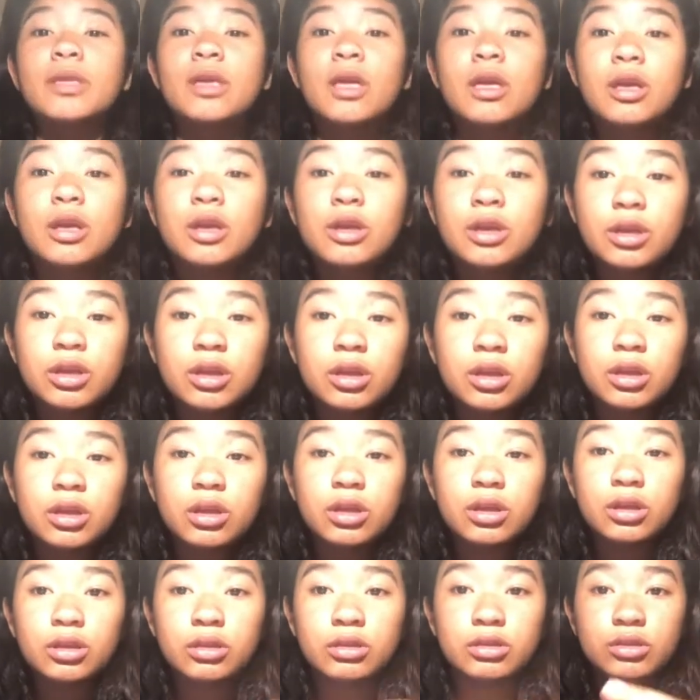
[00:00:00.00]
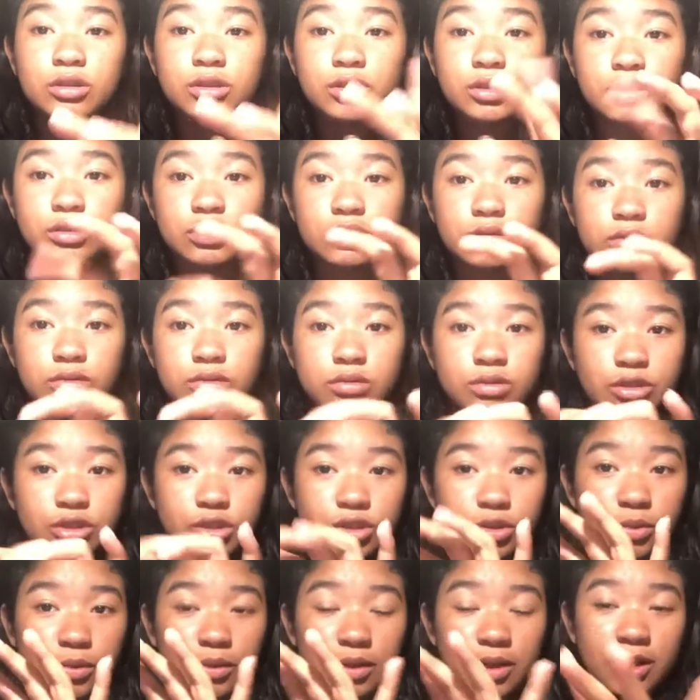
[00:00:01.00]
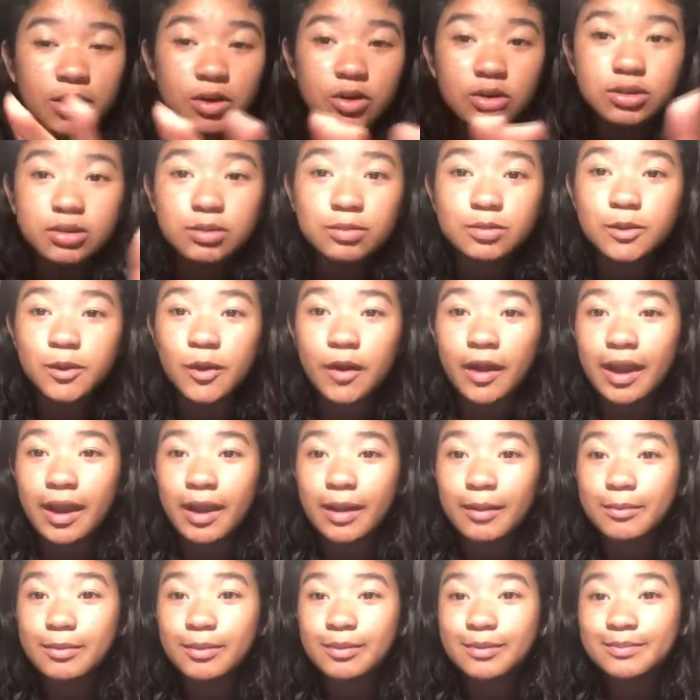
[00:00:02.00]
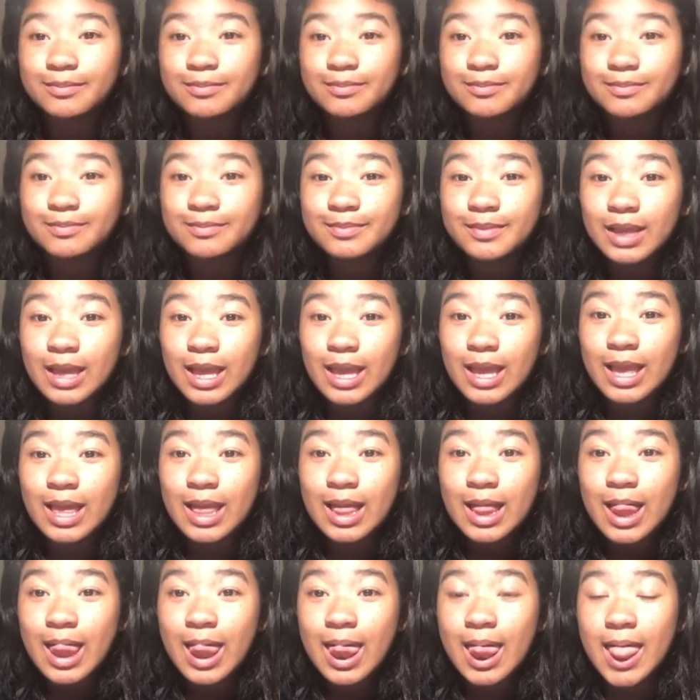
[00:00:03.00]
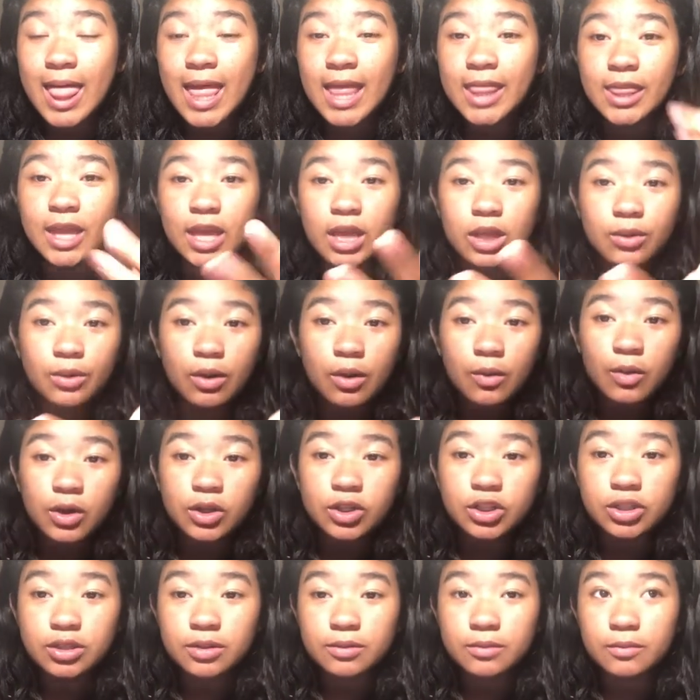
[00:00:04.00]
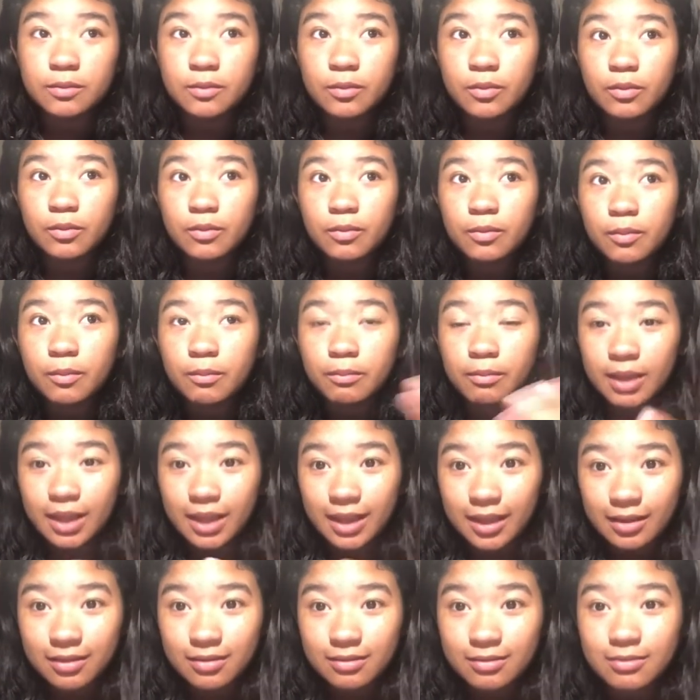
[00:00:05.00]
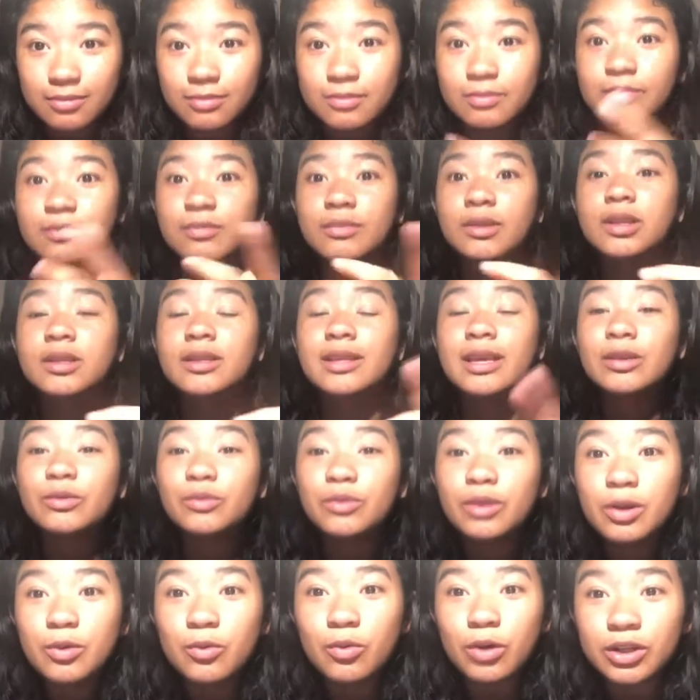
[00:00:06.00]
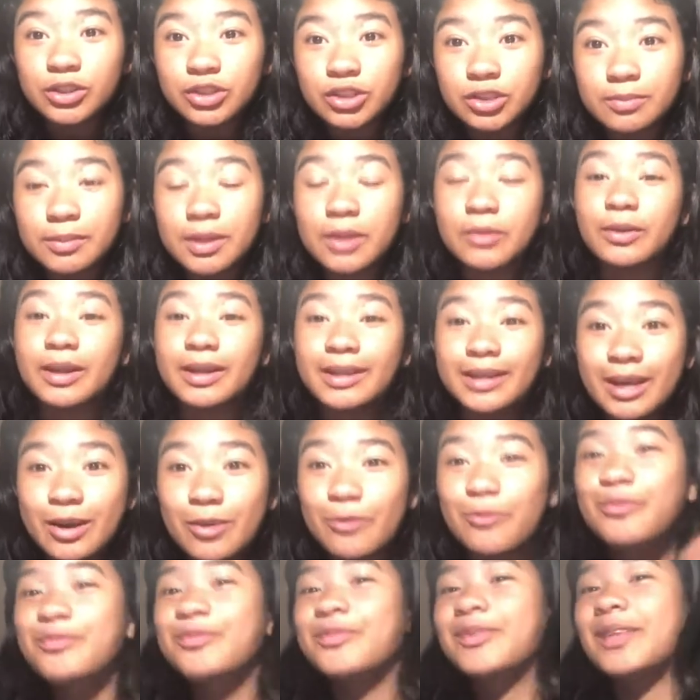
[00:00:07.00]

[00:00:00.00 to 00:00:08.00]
You should really go subscribe. That's where you're watching me. That's where you're watching me right now.